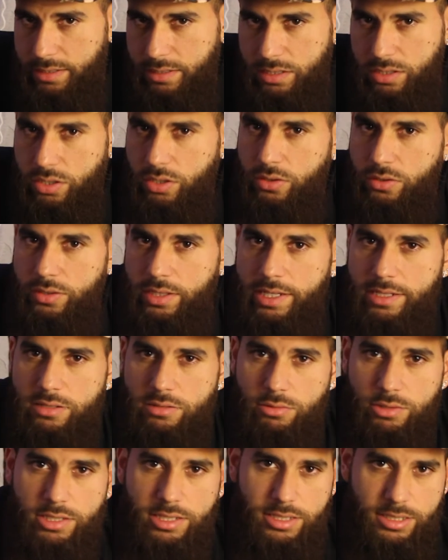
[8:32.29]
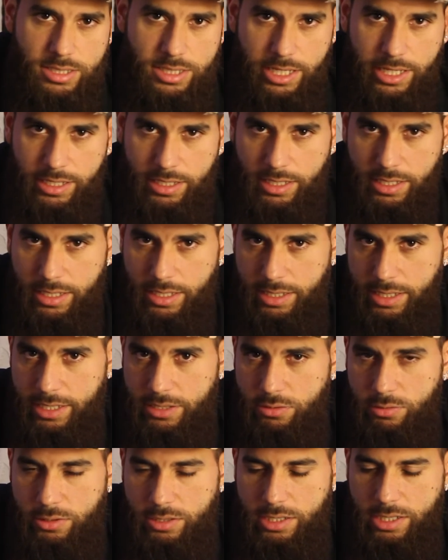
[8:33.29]
So that's what's exciting, and that's
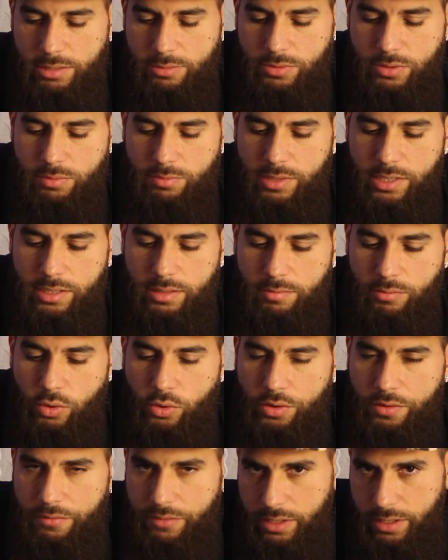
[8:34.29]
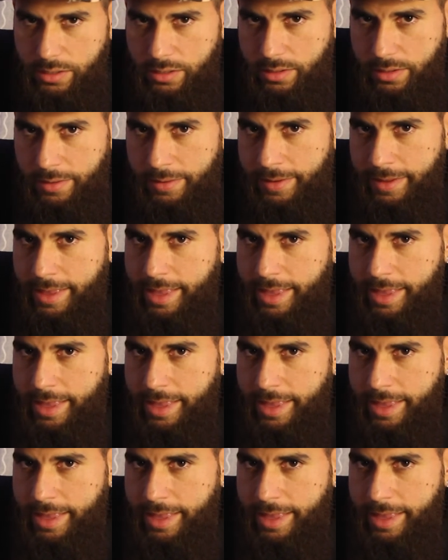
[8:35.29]
what keeps me motivated